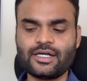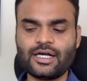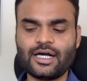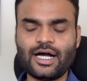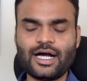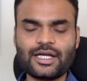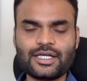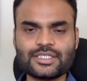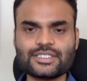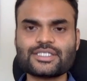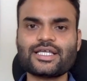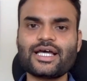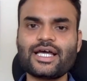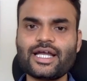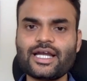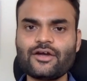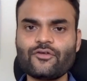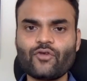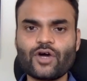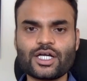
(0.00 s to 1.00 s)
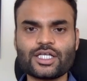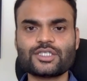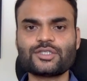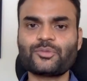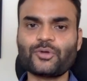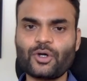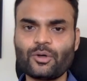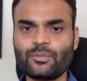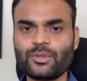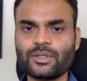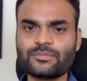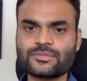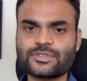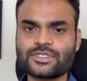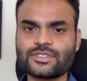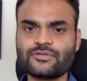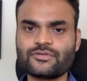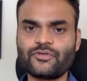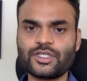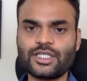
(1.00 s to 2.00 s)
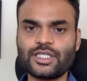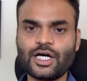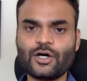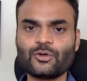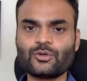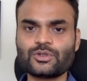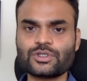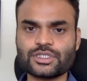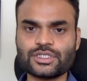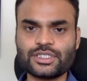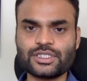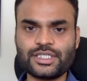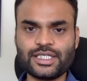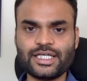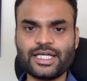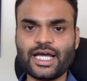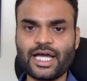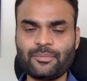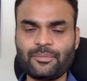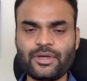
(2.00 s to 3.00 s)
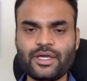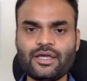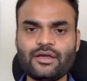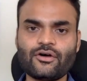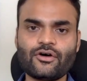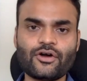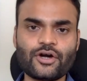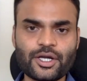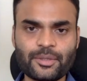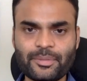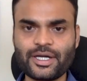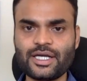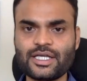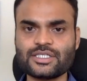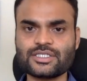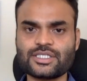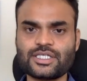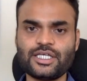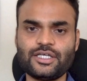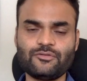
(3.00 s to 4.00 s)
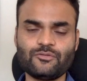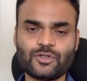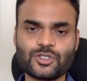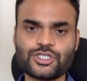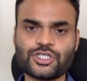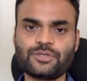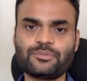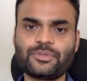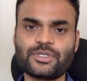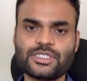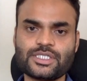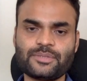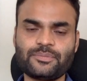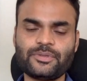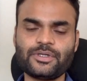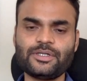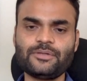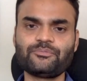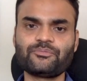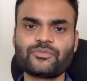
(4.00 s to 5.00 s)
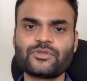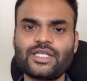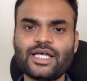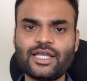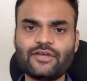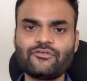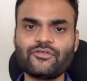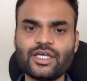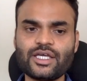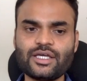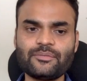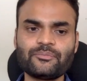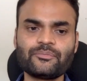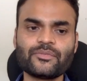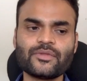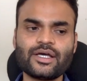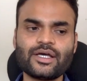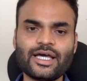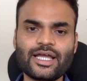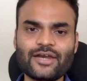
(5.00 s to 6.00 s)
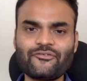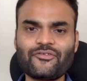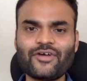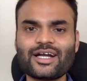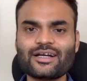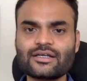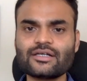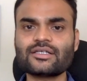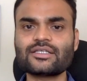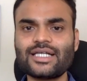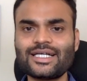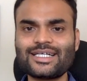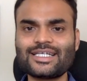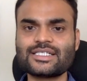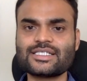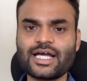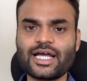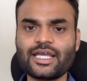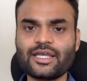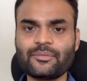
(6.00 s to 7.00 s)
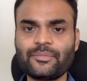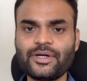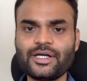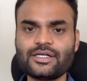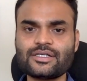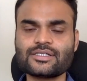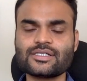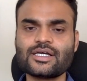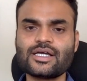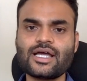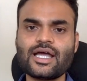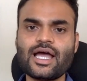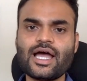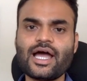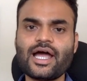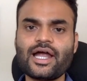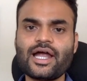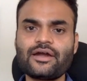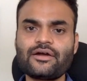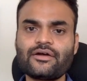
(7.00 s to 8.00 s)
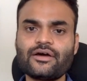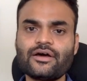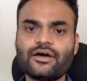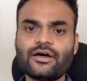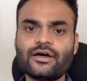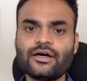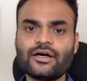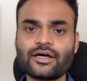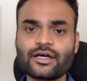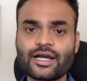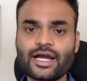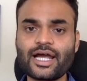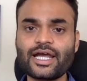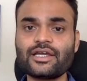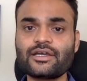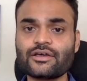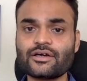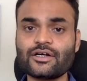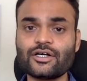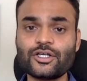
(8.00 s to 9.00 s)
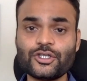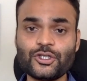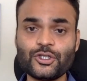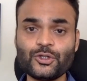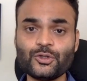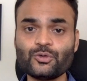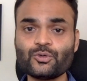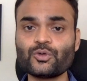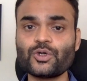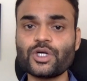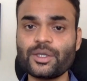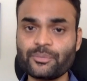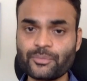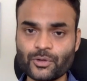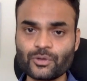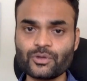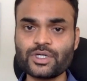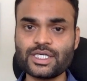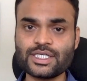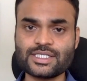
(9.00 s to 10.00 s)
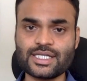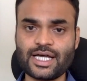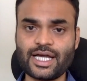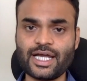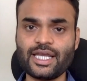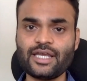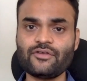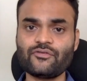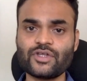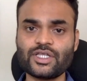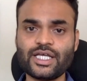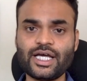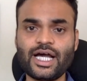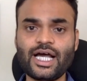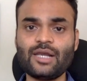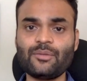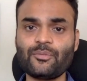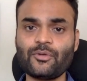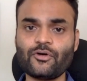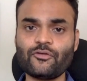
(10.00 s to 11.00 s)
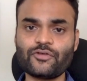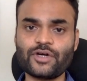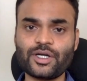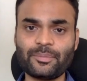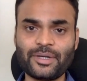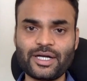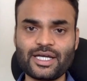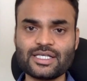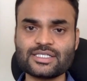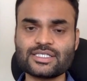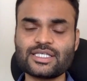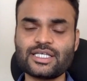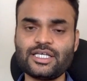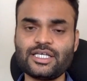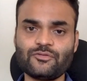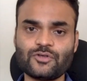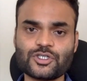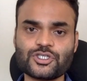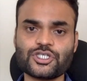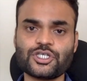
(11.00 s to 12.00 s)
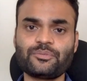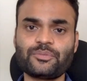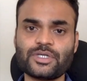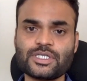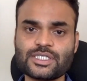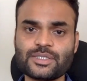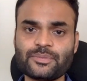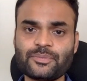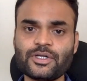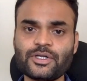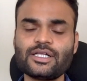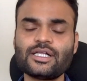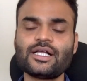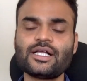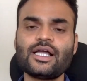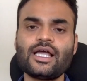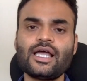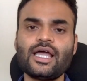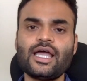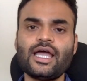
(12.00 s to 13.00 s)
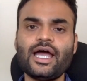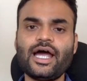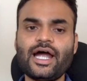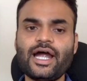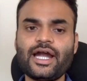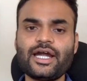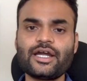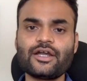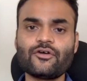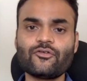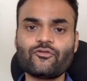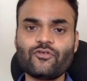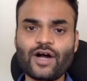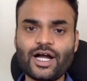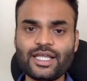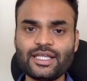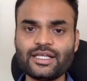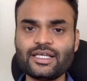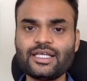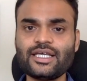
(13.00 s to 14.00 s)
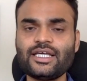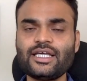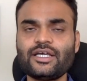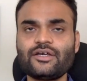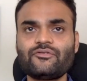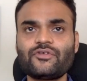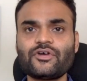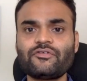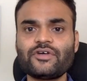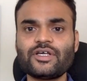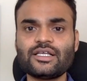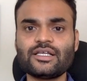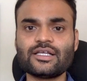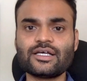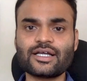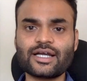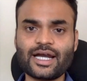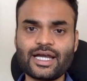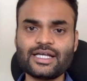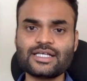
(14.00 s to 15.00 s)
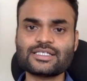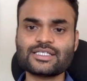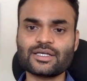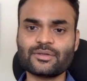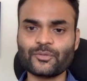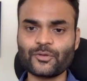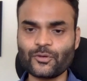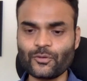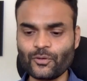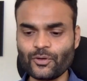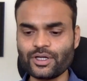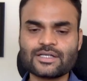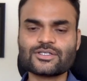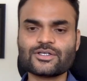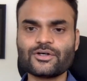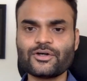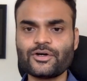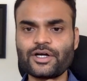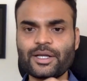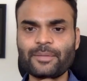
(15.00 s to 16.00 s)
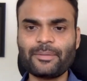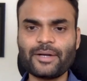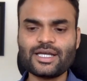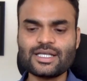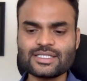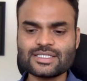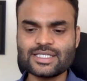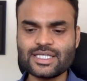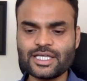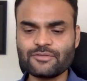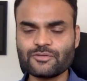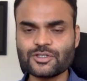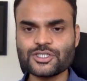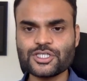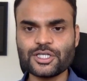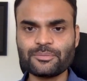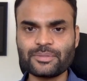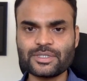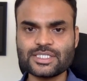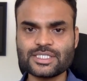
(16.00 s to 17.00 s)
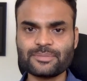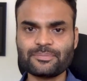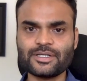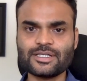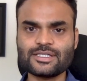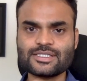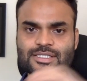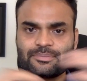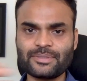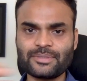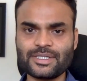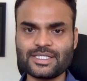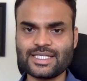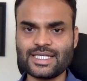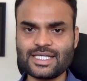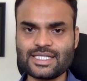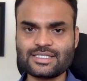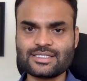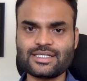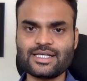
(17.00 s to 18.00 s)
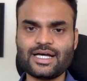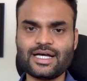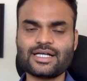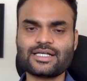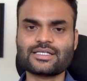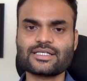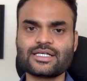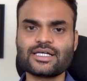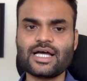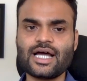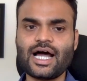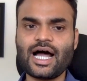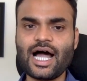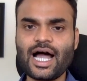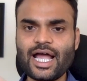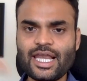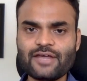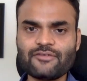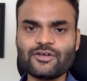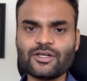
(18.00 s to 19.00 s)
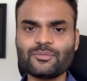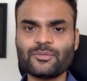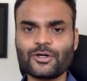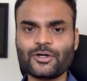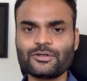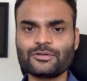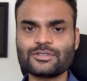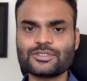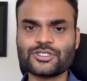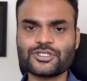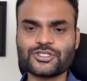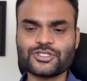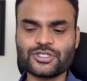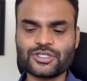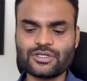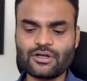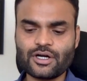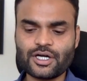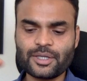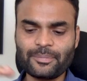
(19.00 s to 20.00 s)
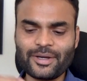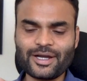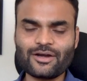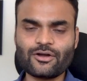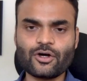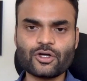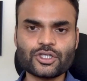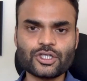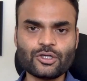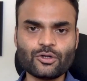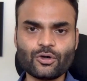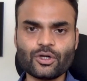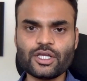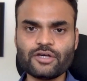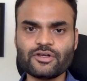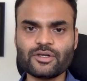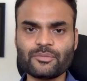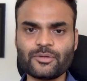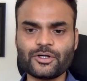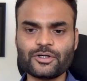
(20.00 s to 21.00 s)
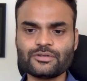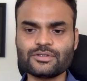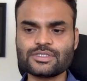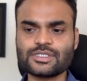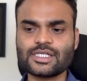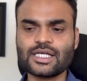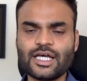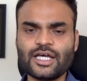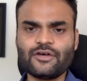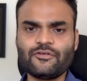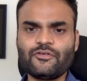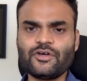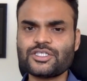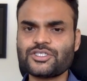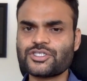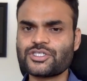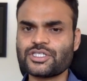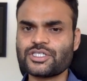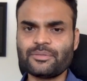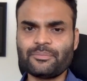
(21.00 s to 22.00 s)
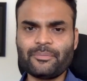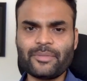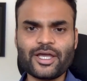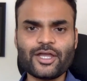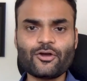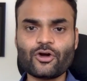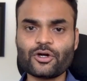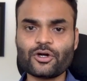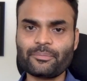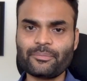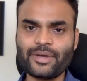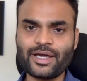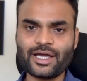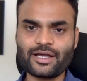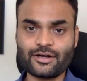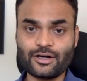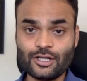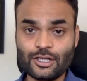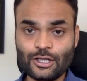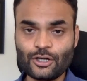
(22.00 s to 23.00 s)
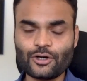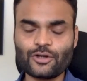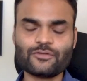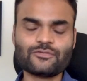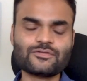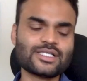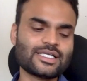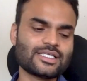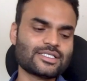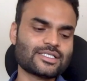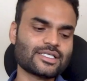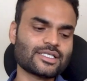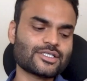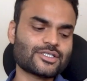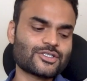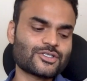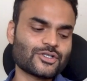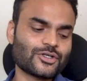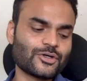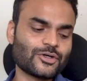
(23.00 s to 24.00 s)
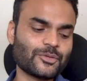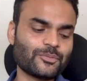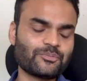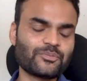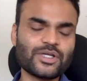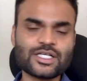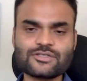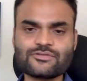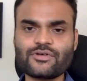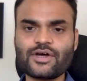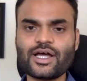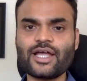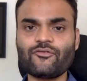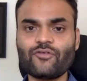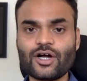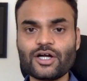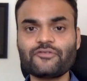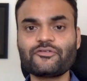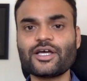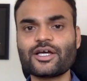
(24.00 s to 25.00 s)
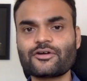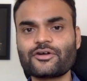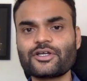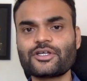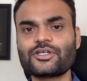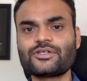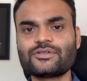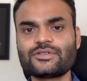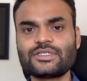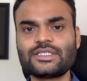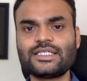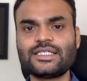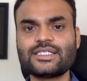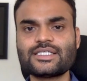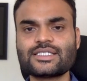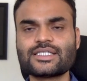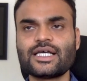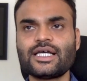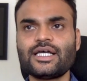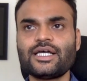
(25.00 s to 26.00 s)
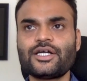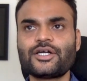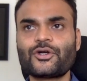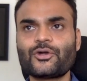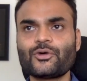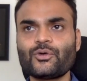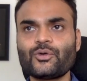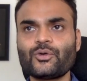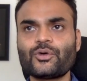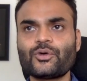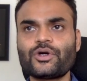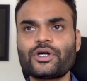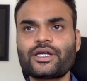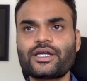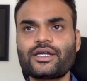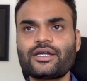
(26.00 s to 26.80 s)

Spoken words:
understand what are the problems without DIP or Dependency Inversion Principle. Then we refactor that design a bit and write a new improved design with the help of Dependency Inversion Principle. And finally, we will write some code. So dependency inversion principle simply says that high-level modules should not depend on the low-level modules, which may not make a lot of sense. So that's why what we are going to do is to